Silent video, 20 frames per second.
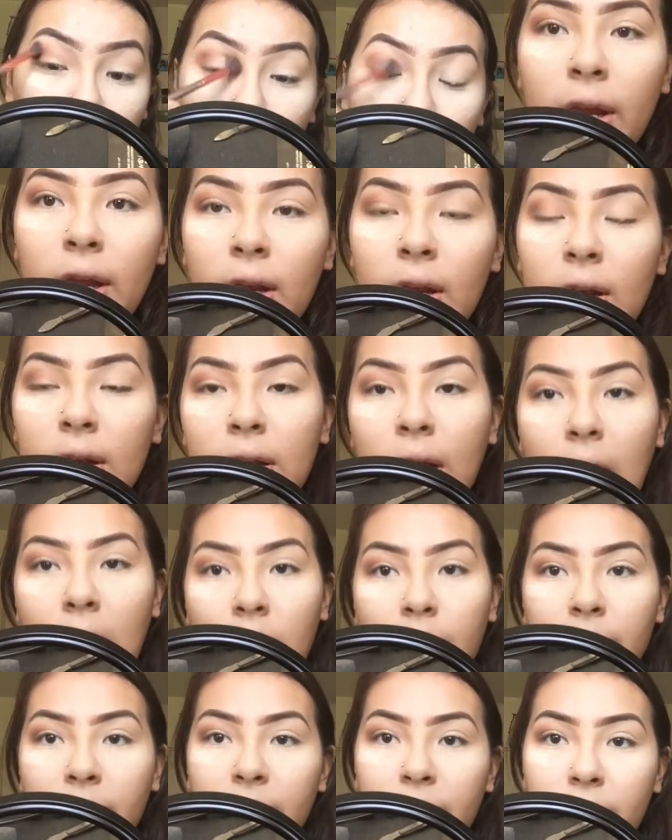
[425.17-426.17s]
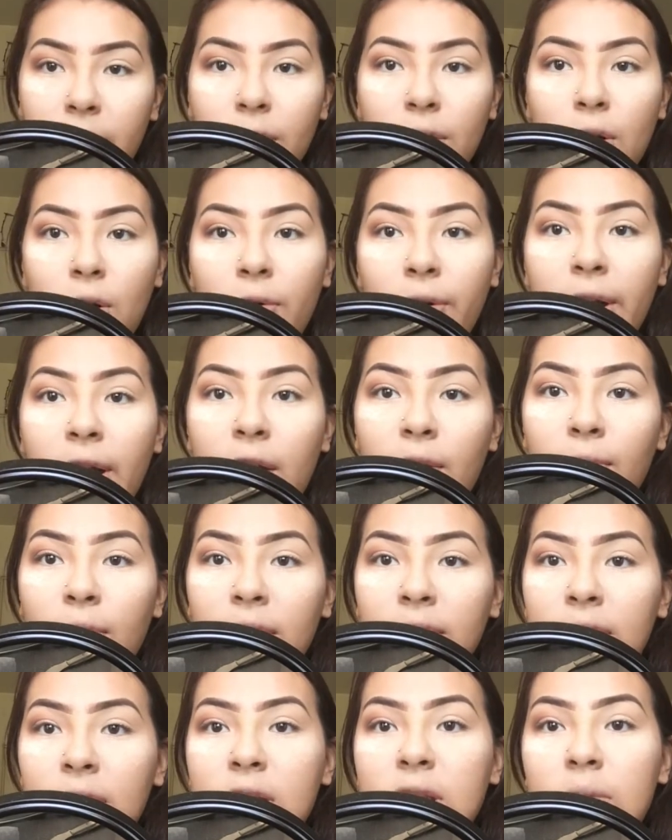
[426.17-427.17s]
And now I'm gonna go in
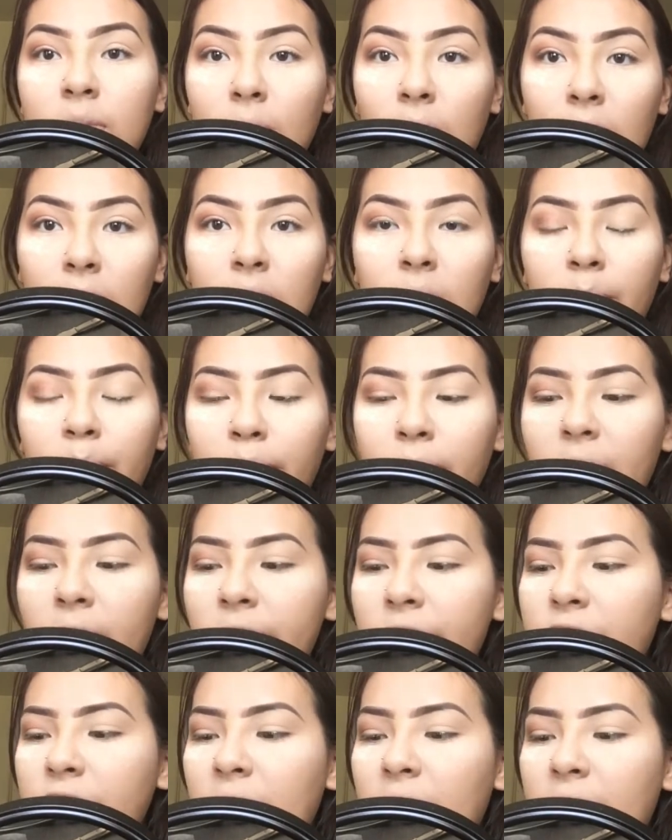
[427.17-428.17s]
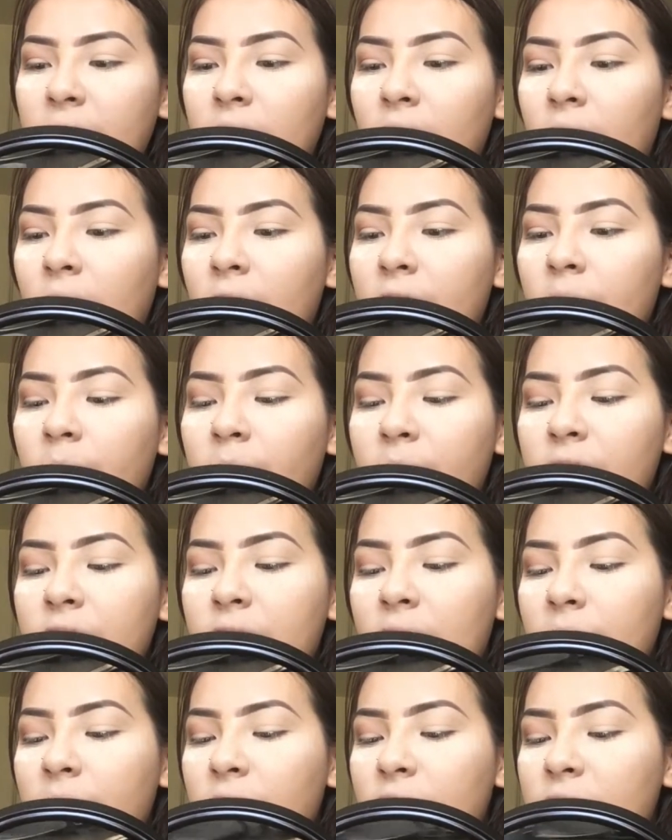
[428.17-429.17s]
with the smaller brush, and the other brush
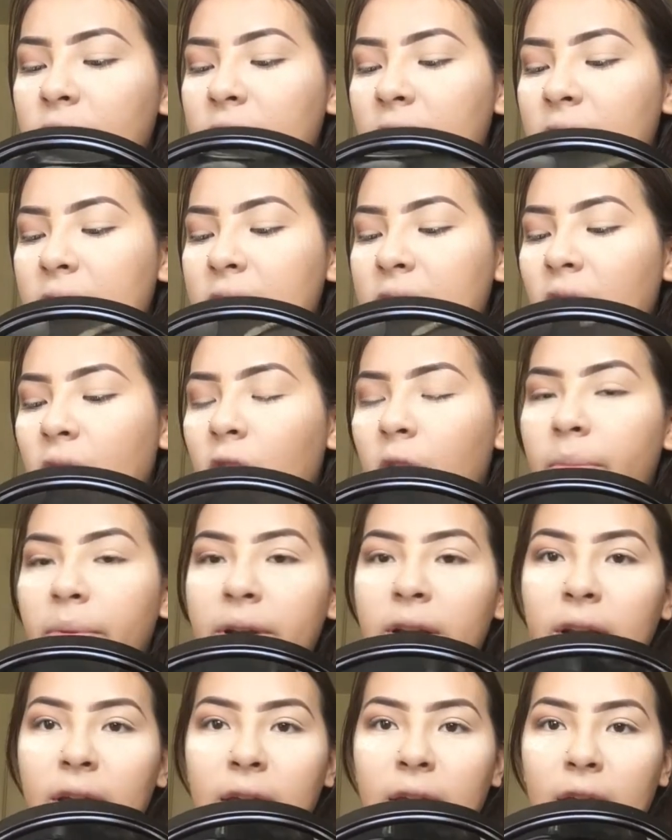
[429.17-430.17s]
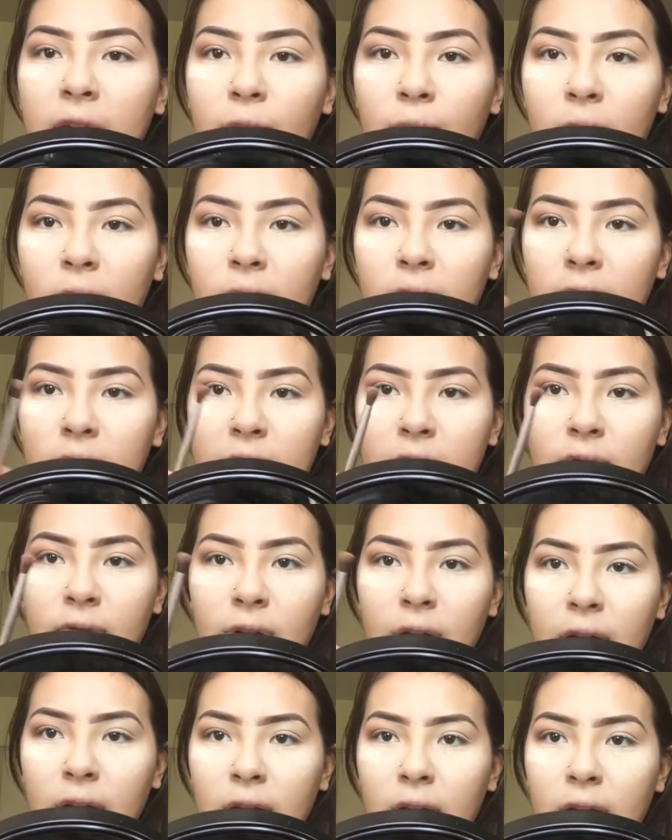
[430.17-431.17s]
that I'm using is the Urban Decay one, this one
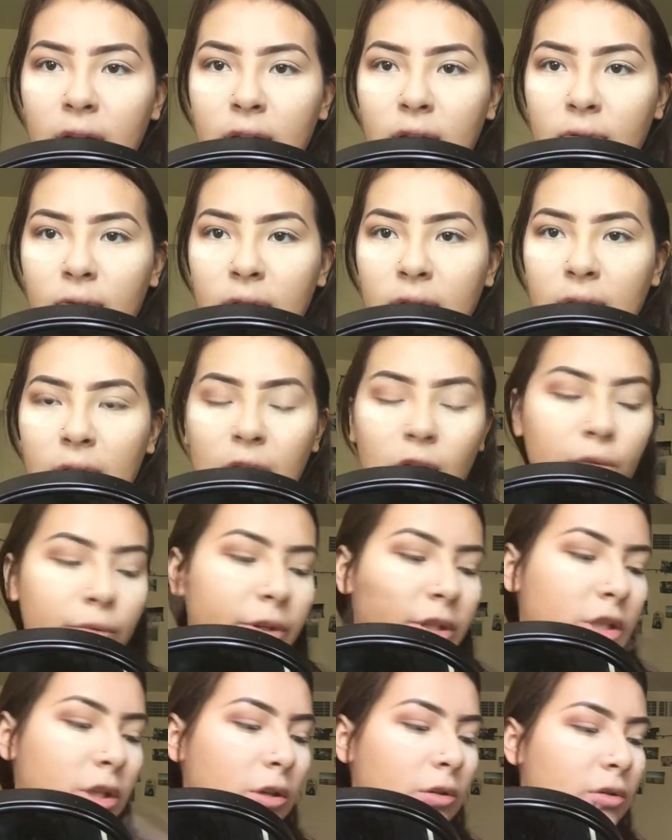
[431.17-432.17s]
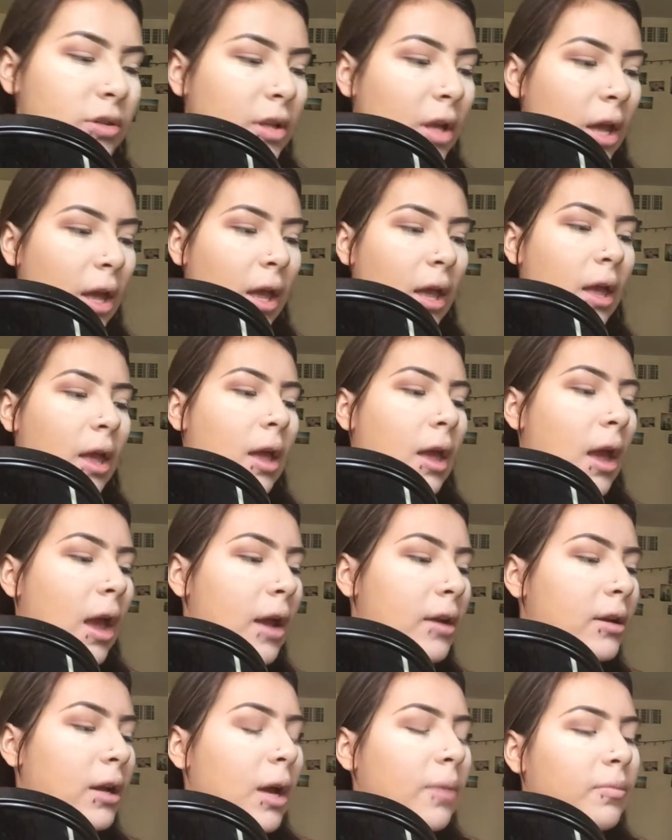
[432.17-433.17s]
right here, the one that I always use.
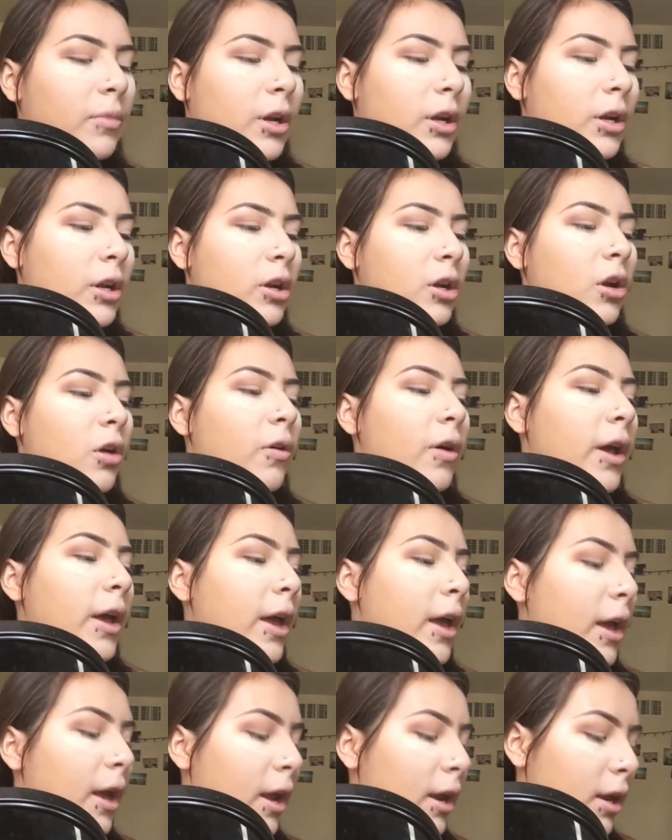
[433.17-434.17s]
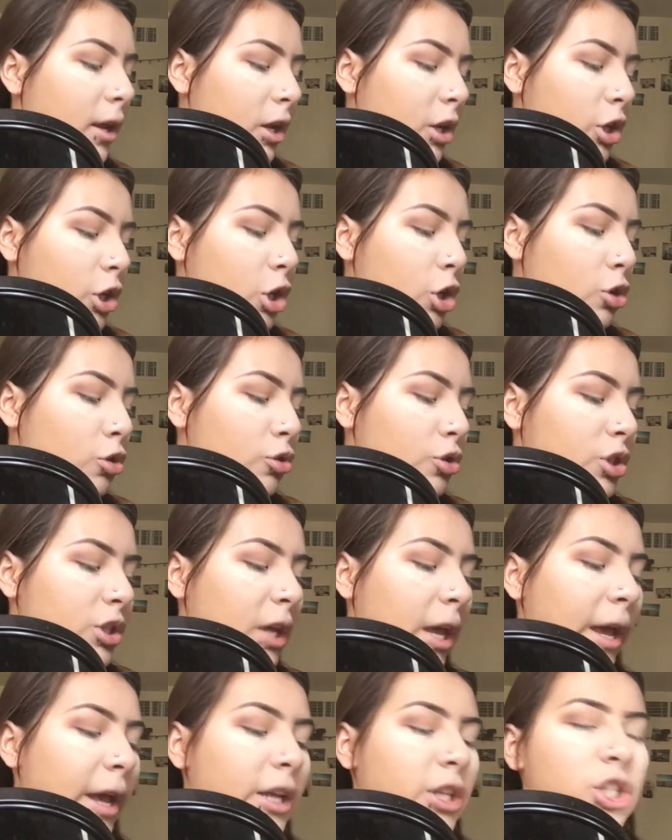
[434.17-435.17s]
And I'm gonna go ahead and use
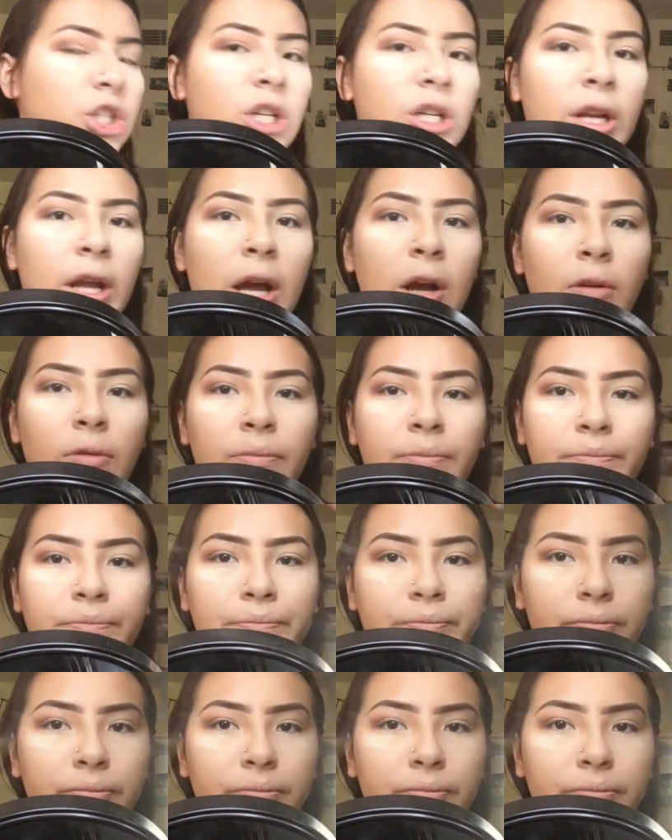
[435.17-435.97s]
Edgy now,